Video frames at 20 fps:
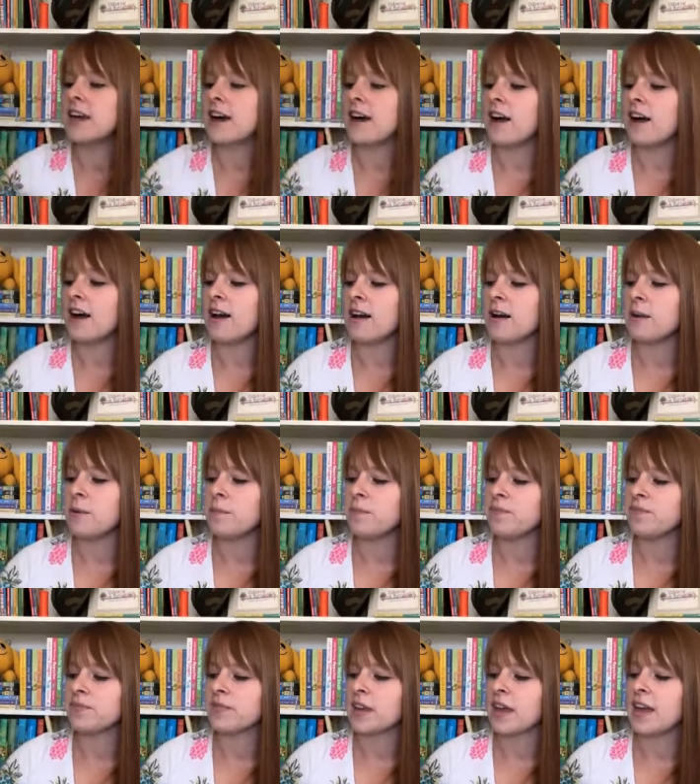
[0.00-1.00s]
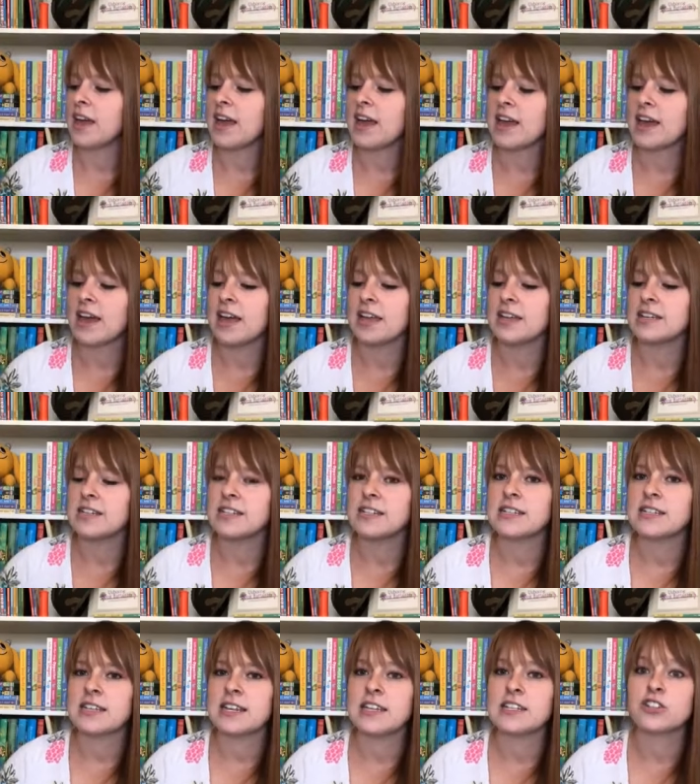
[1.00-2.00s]
Um, and
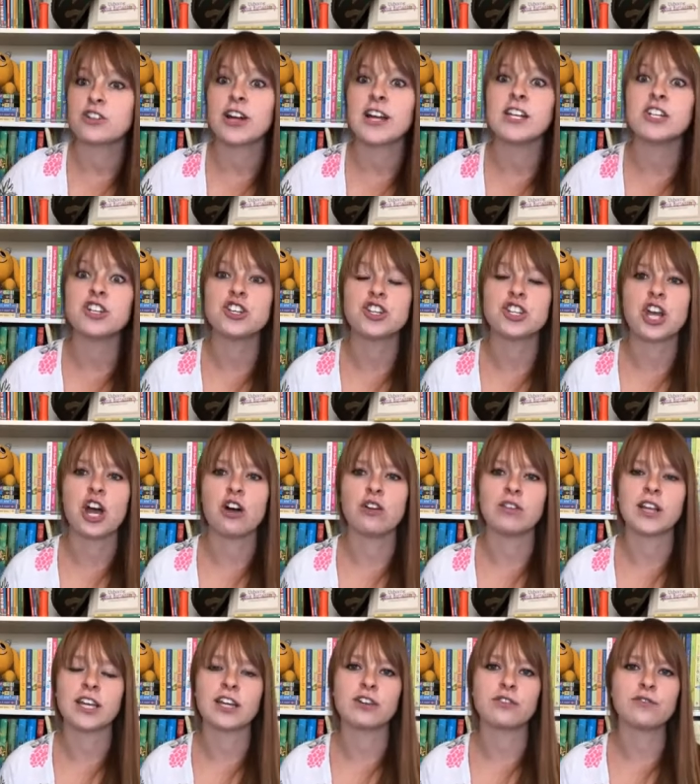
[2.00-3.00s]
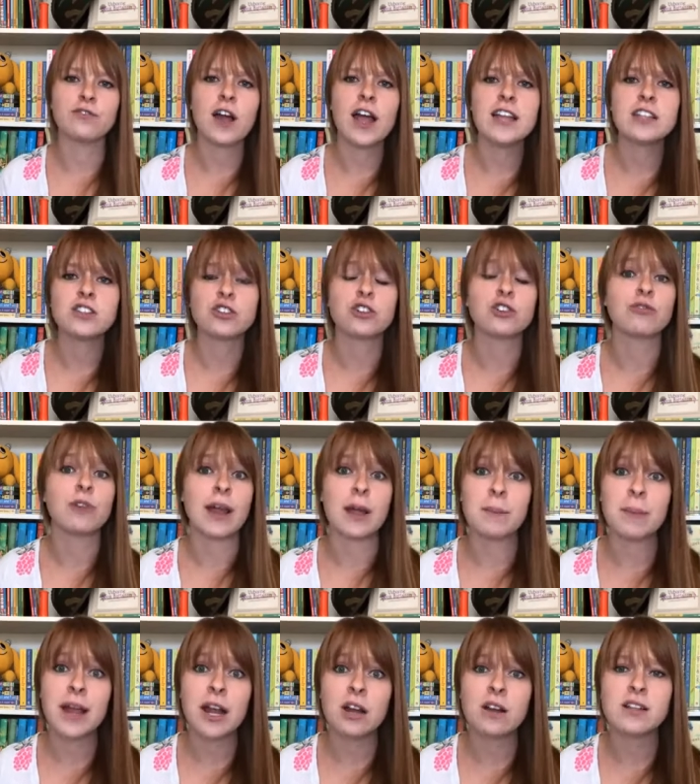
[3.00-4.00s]
it's great to show like your friends or
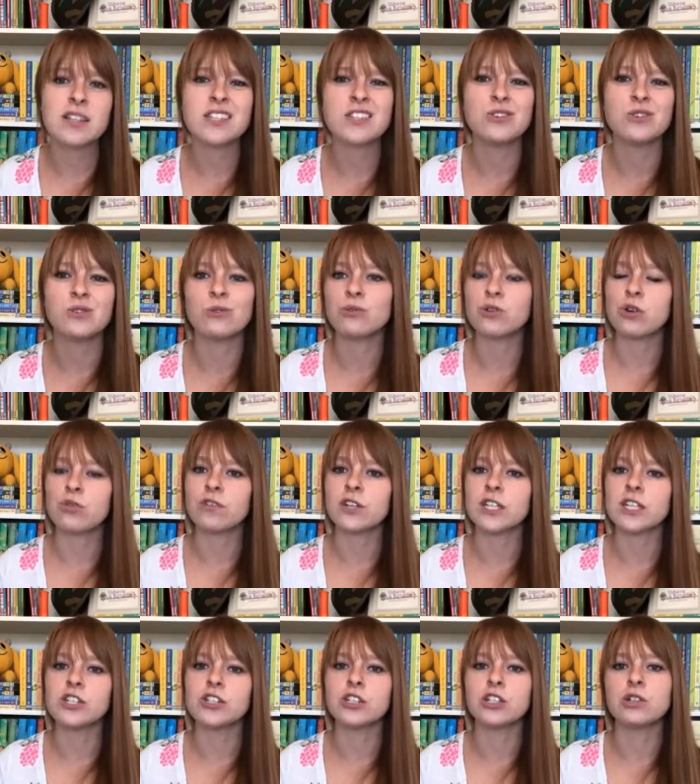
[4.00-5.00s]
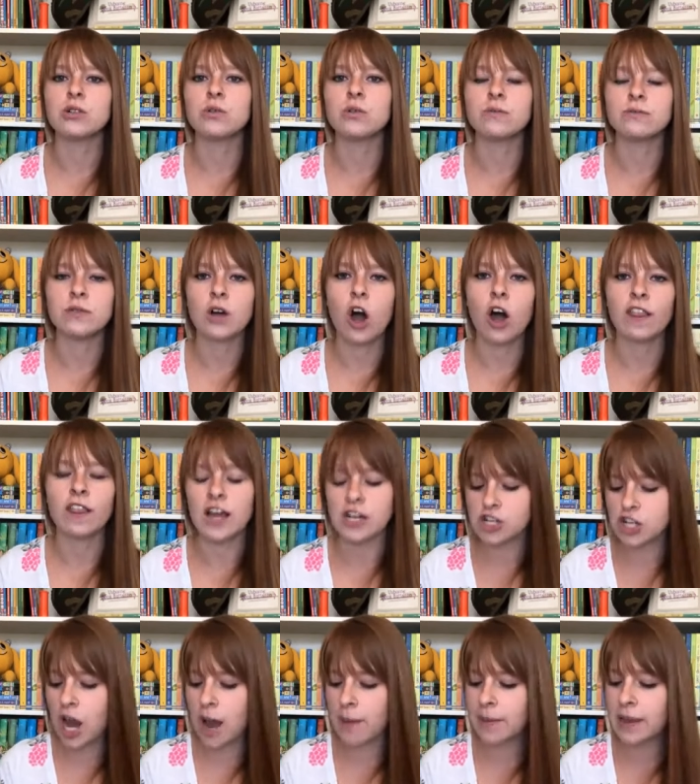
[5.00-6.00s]
grandparents who don't really do online
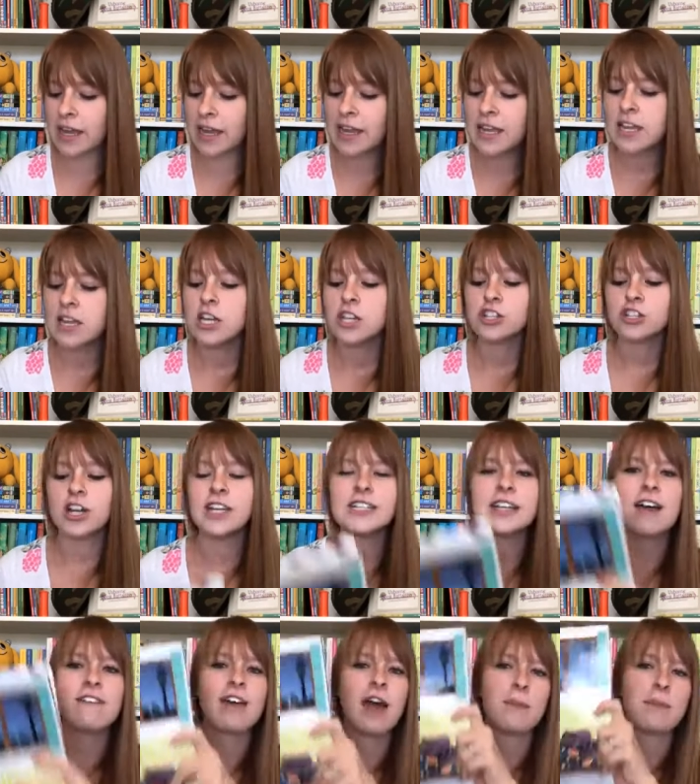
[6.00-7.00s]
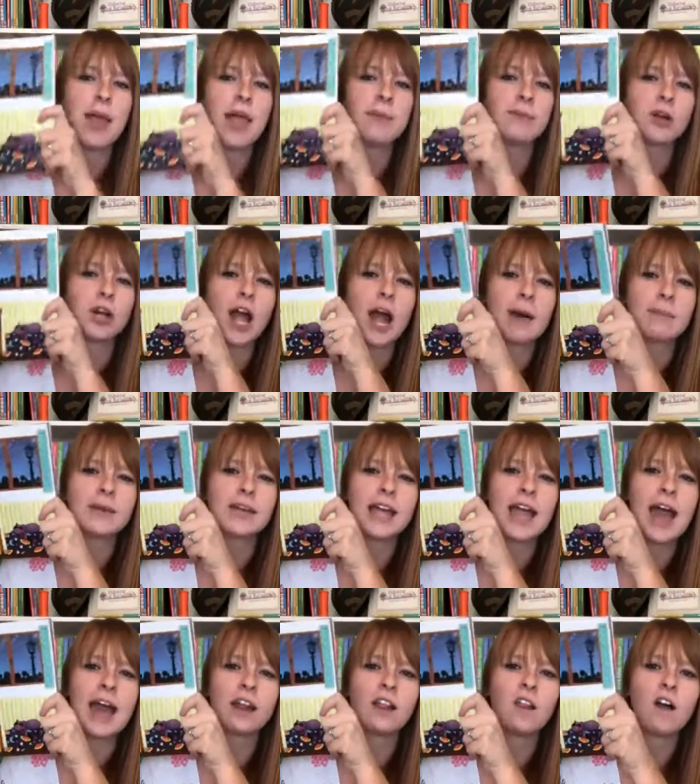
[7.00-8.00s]
shopping. It's great to have that paper copy
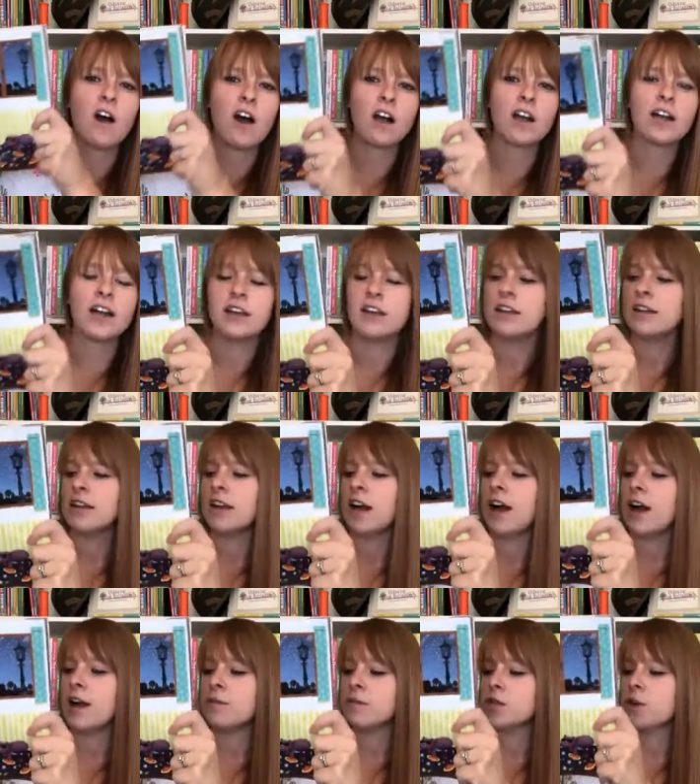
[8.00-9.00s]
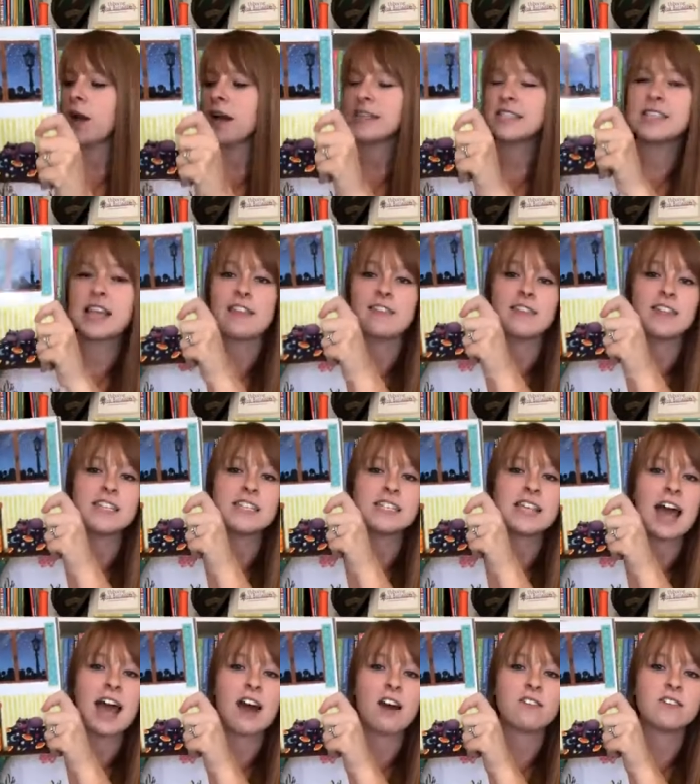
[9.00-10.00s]
catalog. Um, so I send these
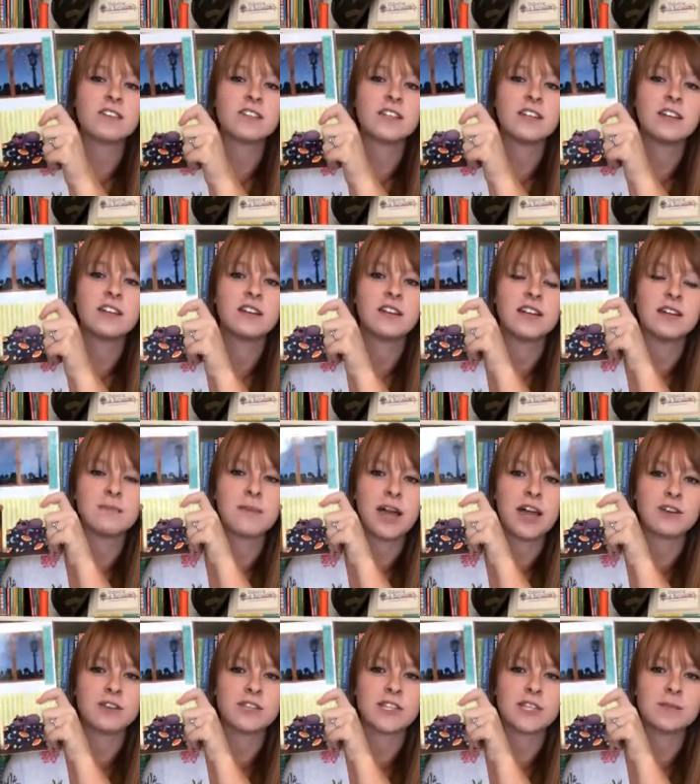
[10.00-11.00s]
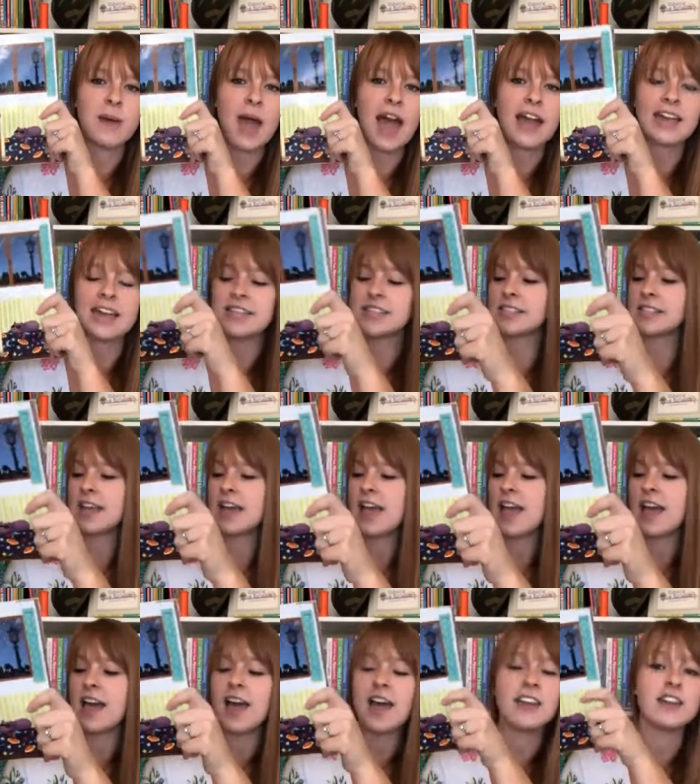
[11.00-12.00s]
out in my hostess packets
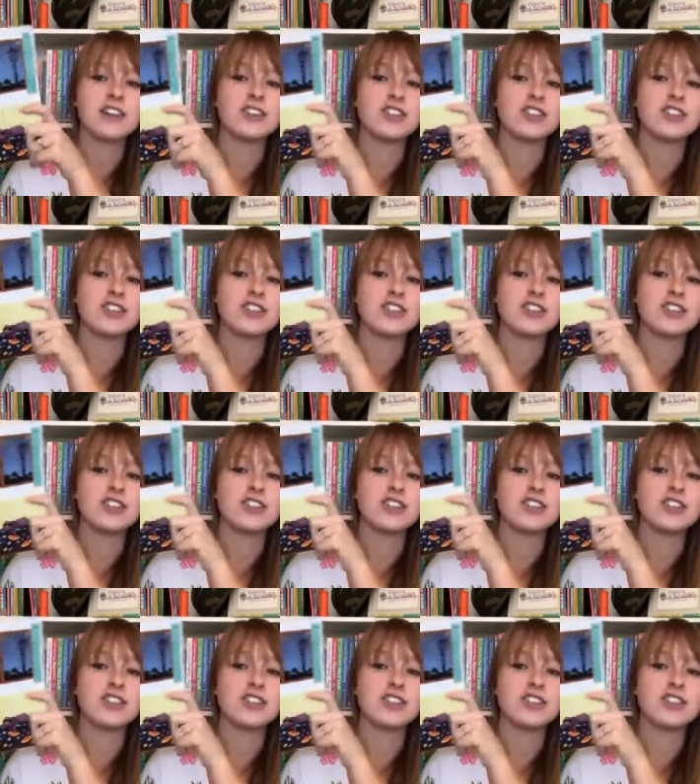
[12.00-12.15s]
and